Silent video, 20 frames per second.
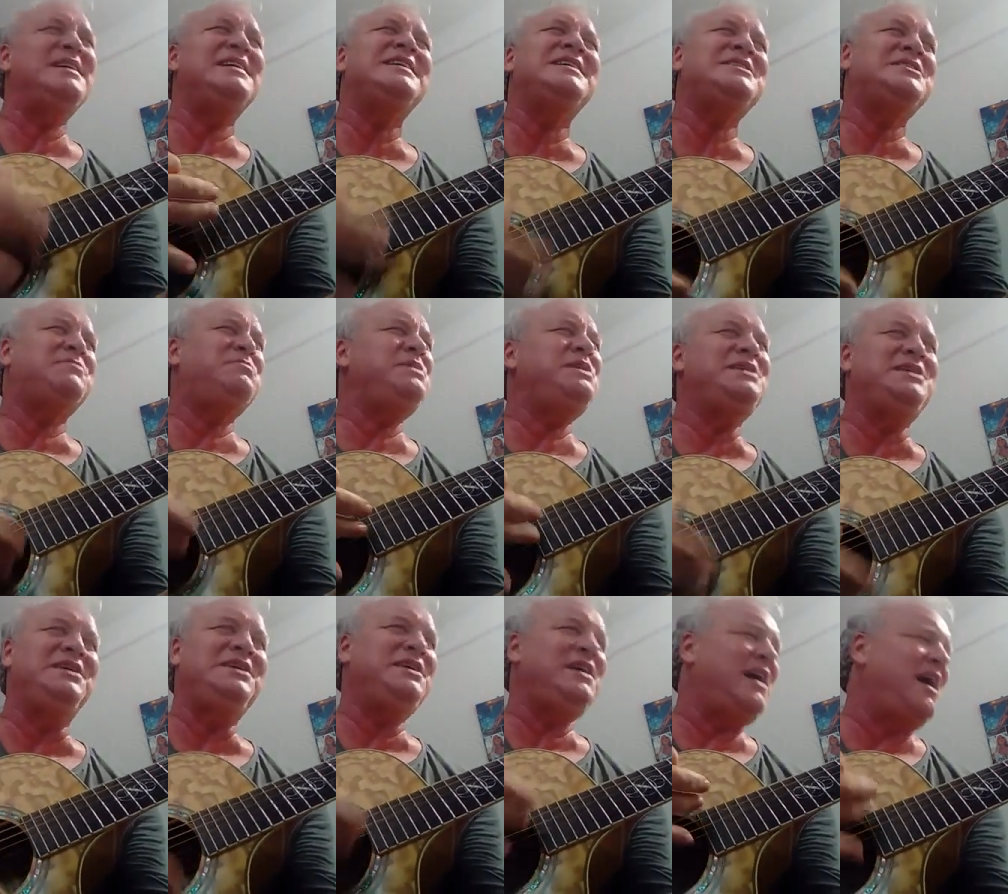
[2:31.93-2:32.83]
dust
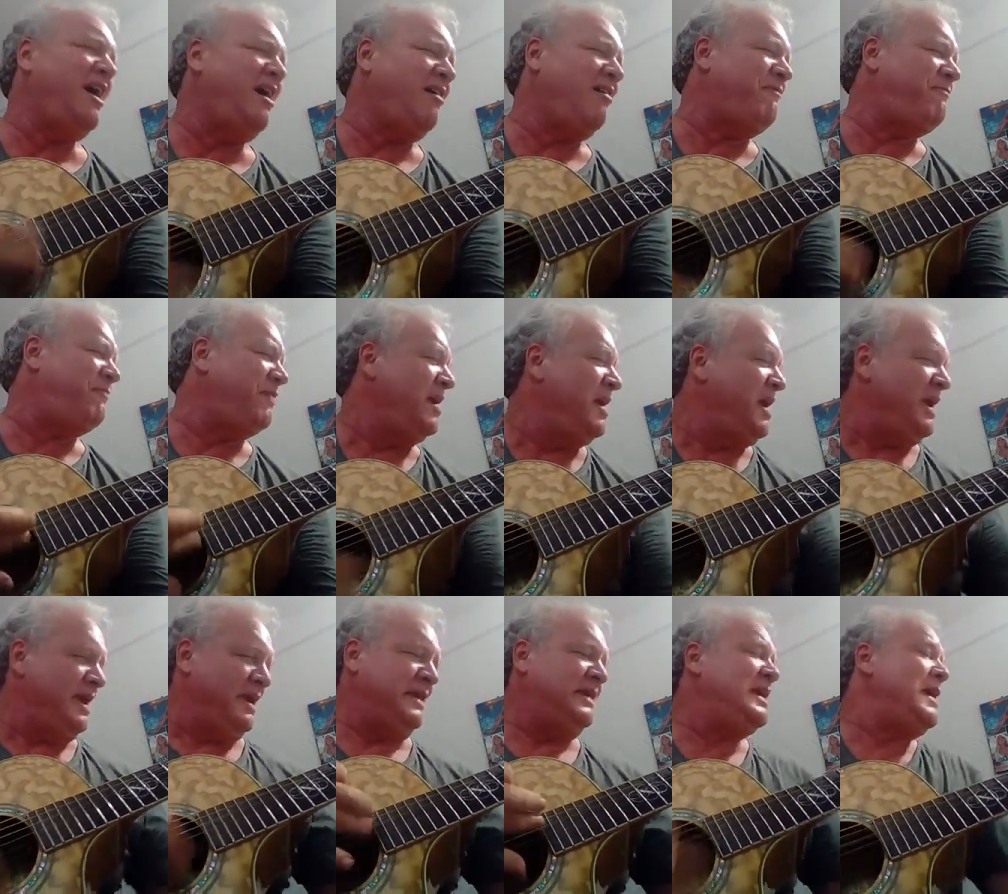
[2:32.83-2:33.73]
me off
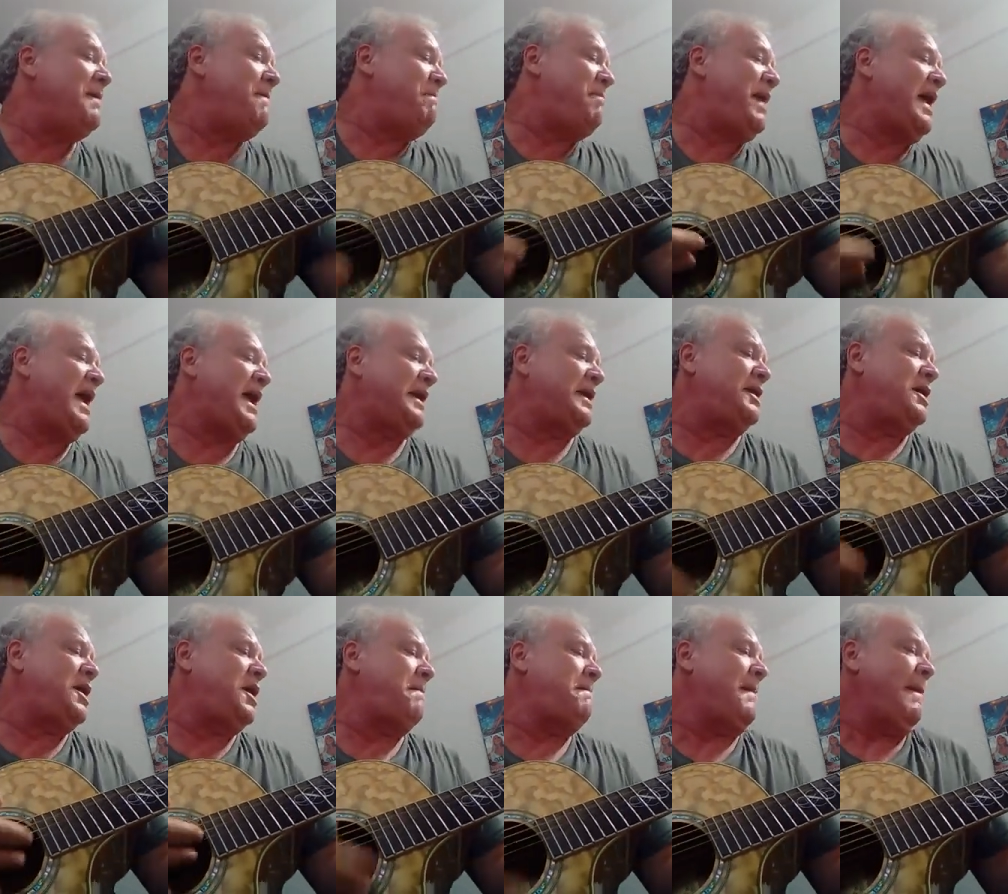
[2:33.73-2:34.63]
and get back
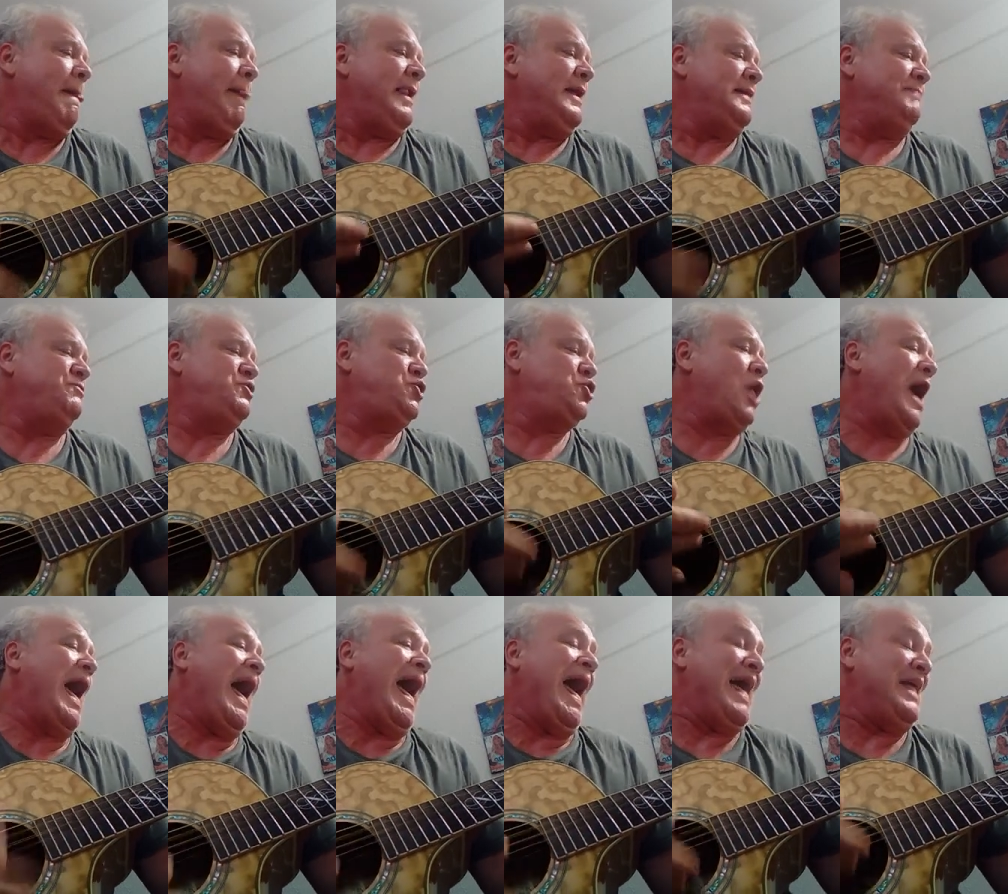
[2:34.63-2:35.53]
up and
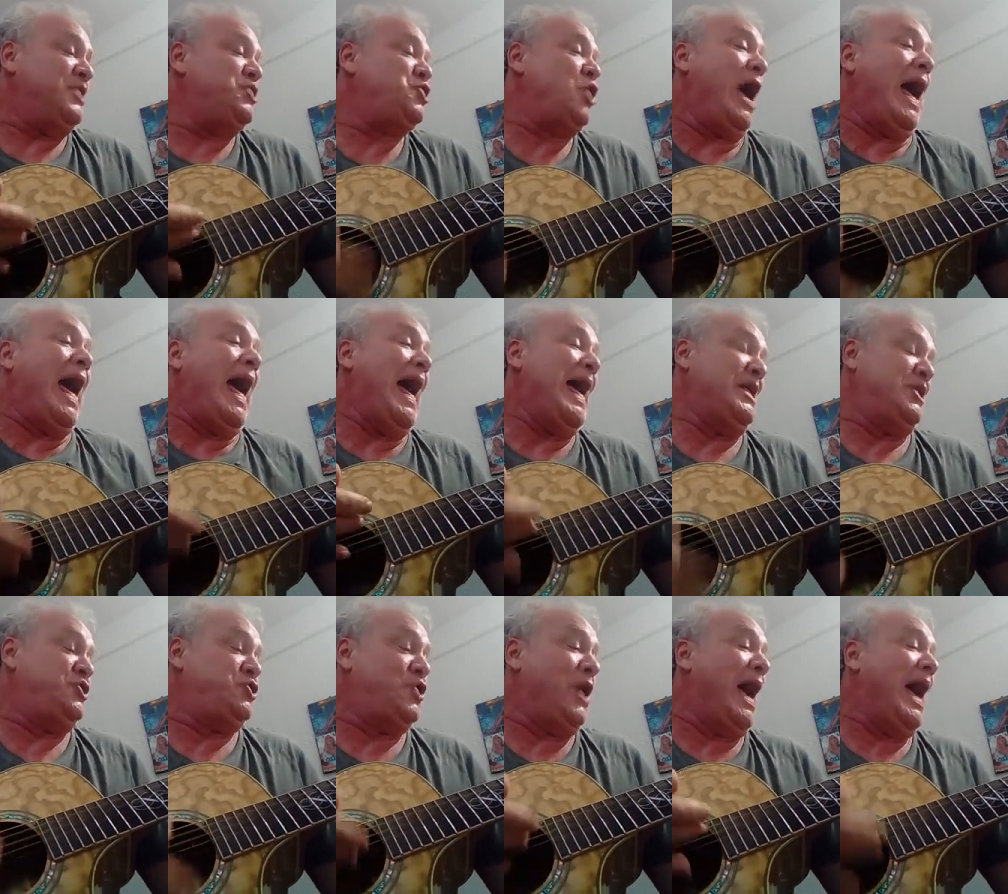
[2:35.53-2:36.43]
try, try,
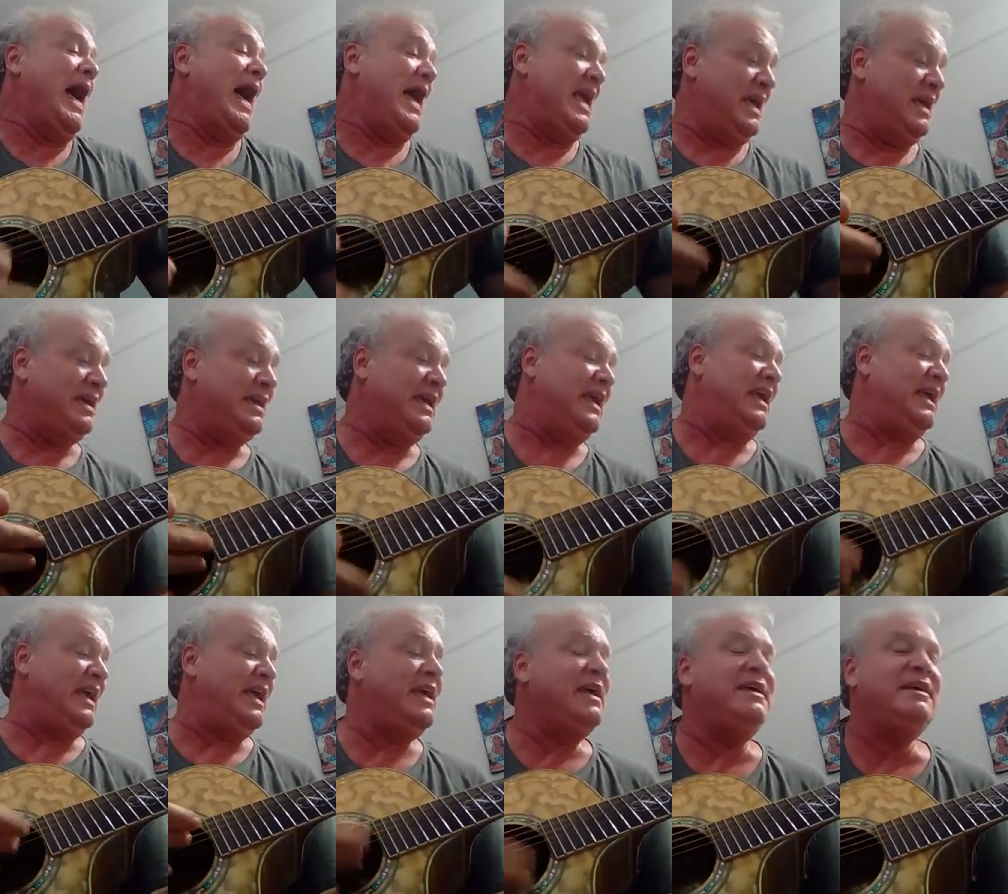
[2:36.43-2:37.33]
try
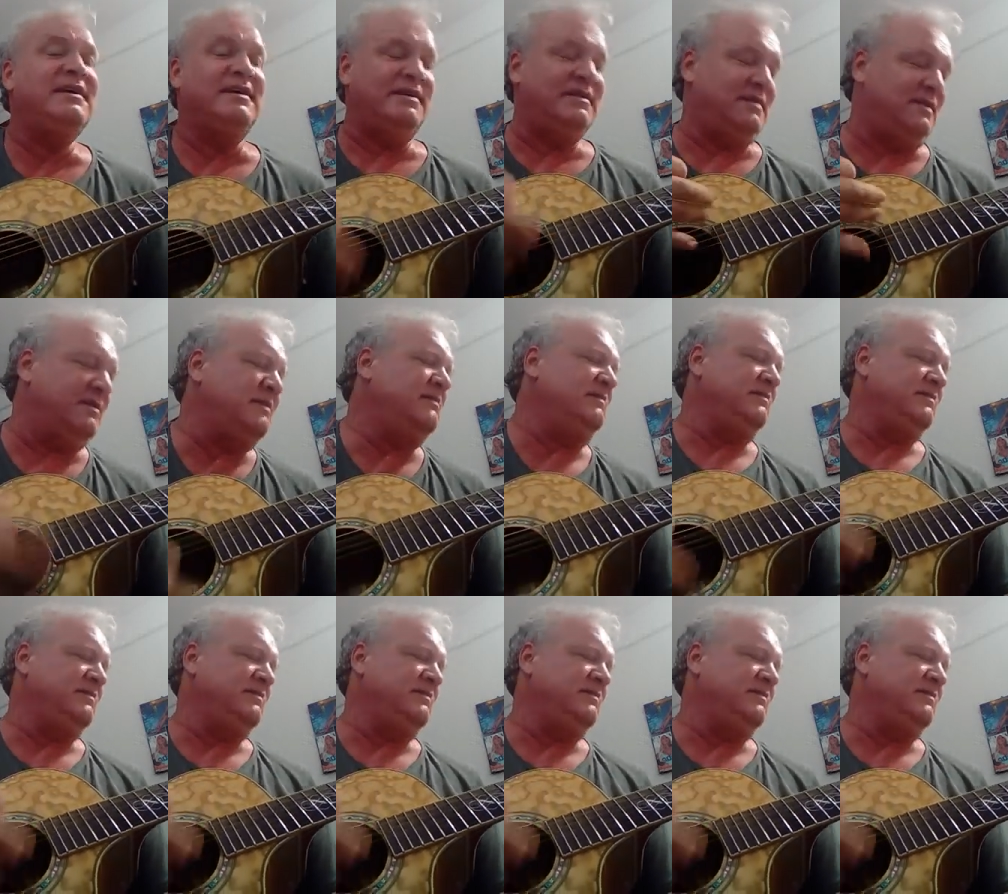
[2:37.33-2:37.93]
again.